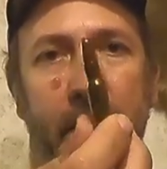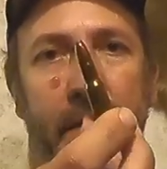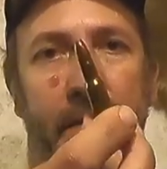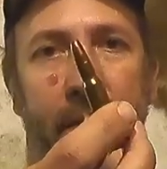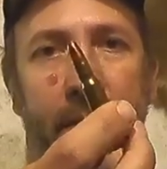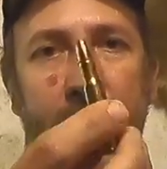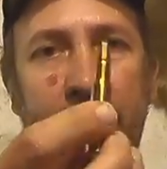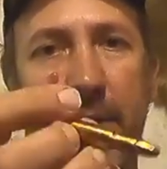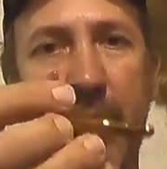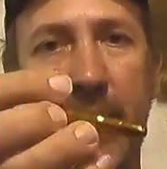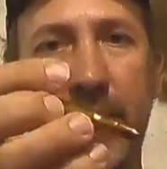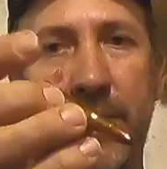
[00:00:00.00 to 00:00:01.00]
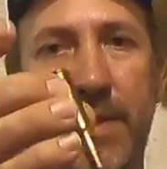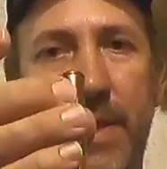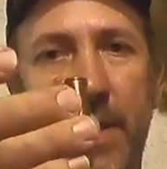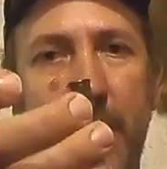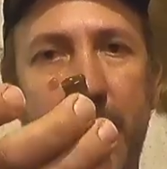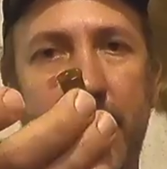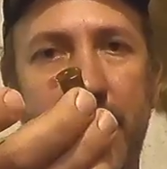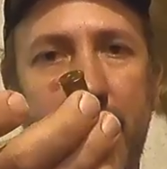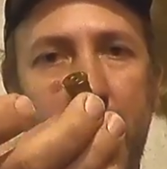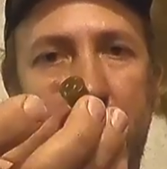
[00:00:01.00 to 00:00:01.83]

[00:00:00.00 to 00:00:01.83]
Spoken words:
of the 30-06